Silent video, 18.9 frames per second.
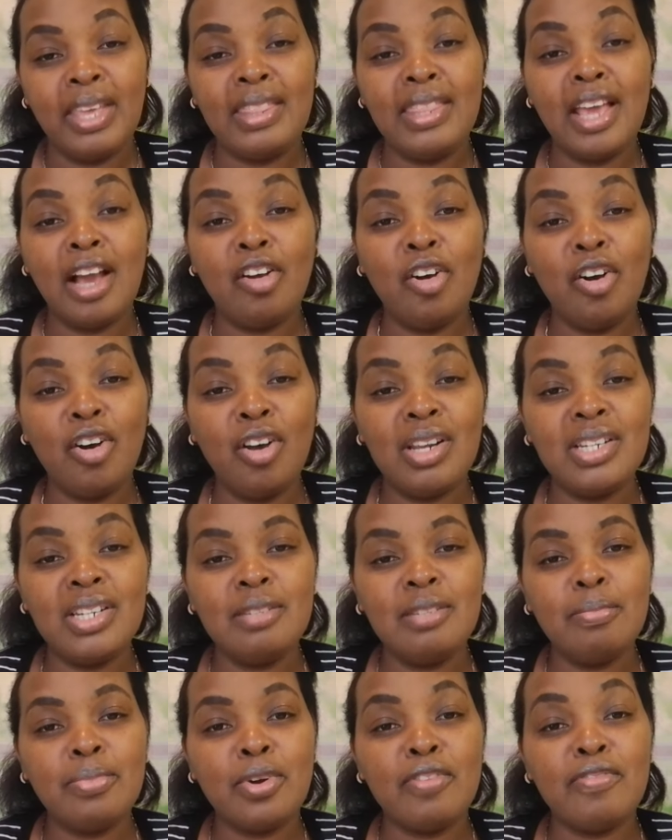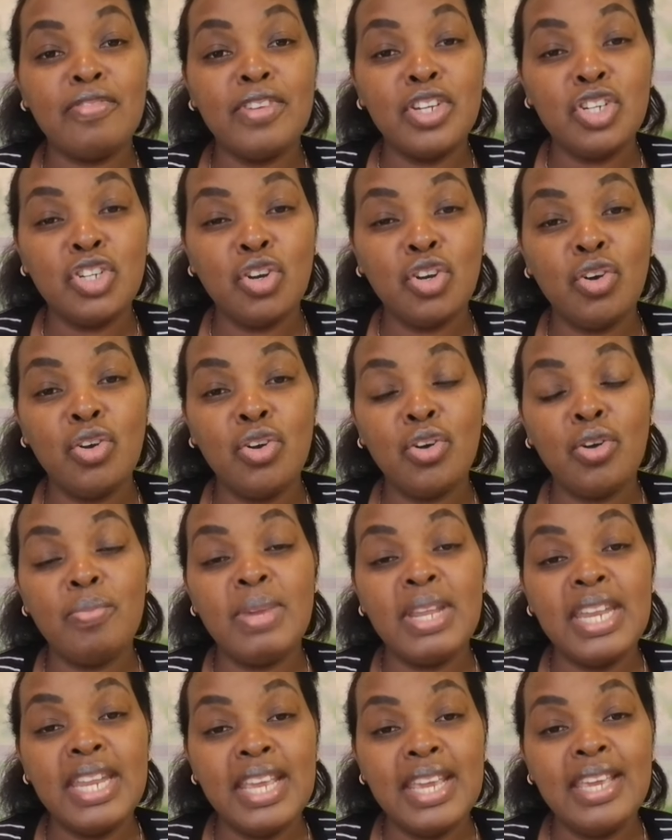They are called provincial
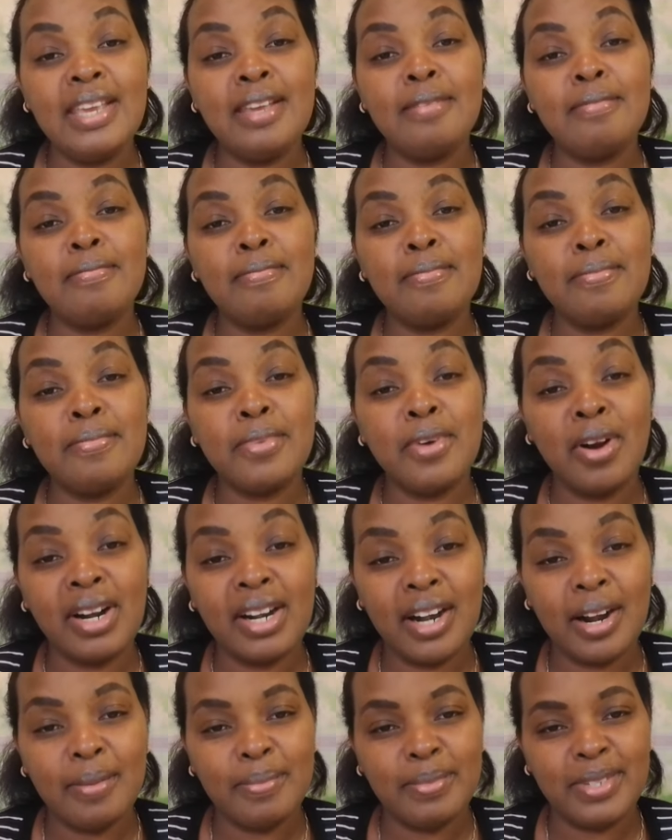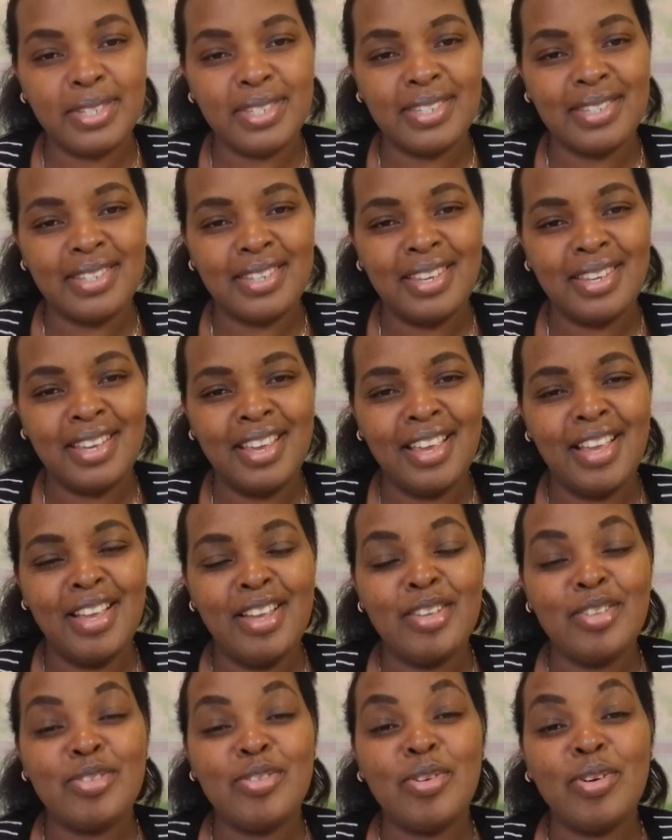nominee programs.
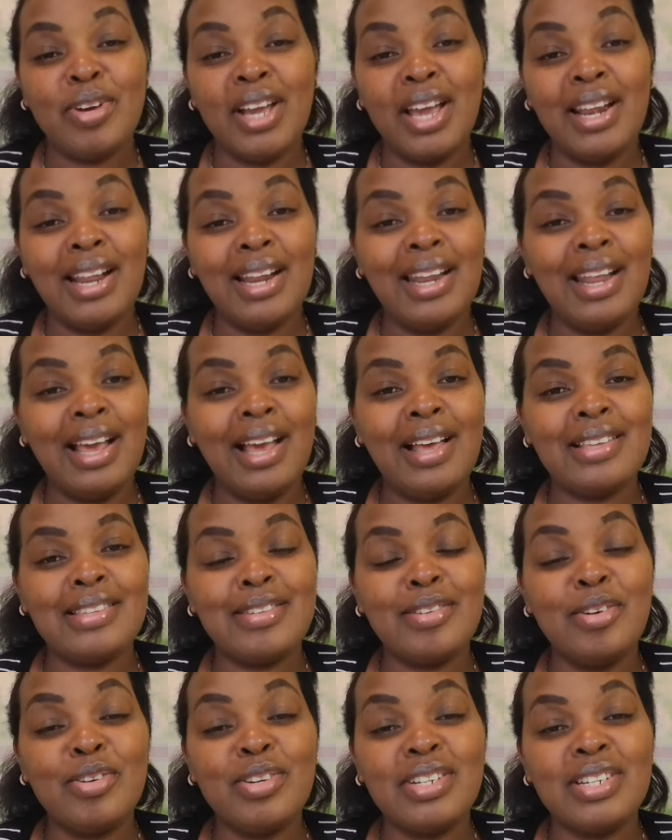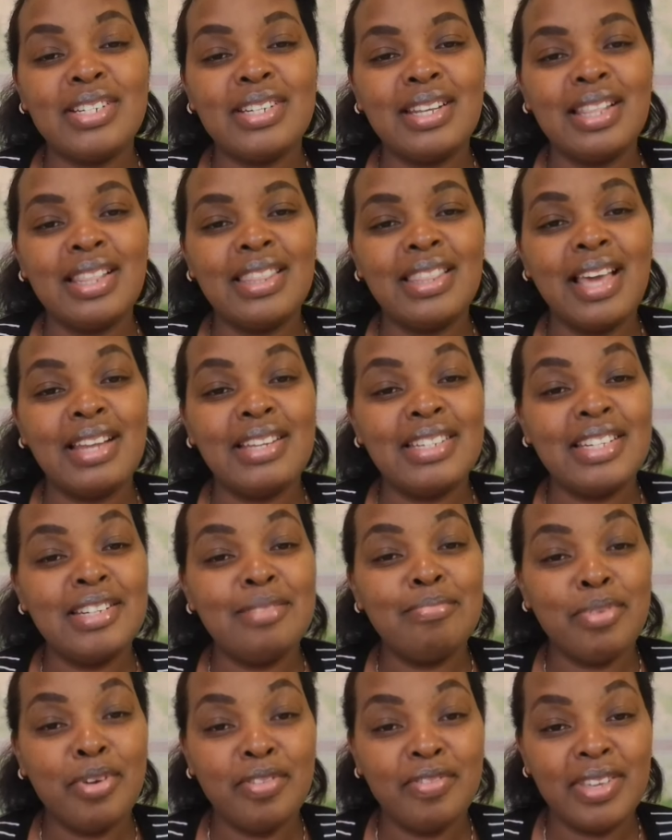So Canada has got
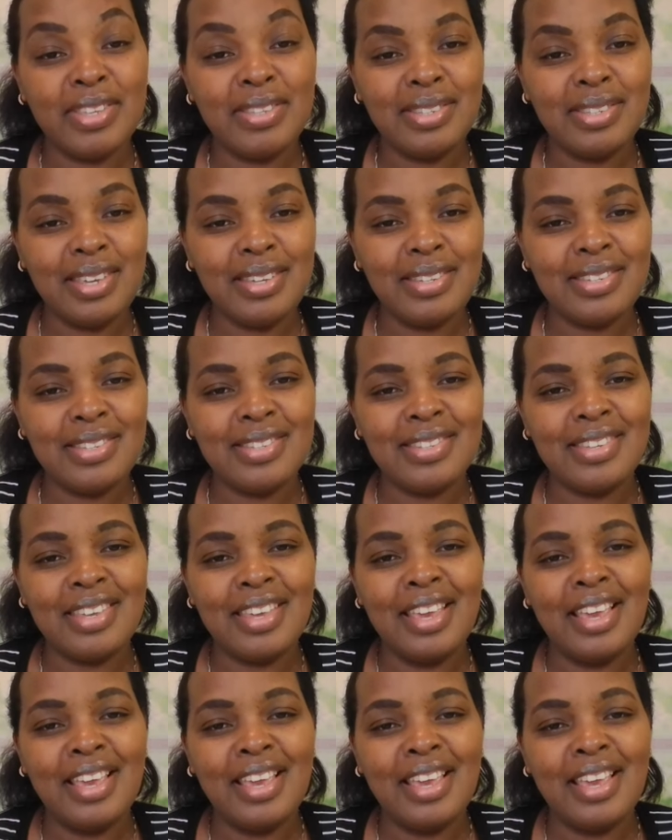13 provinces.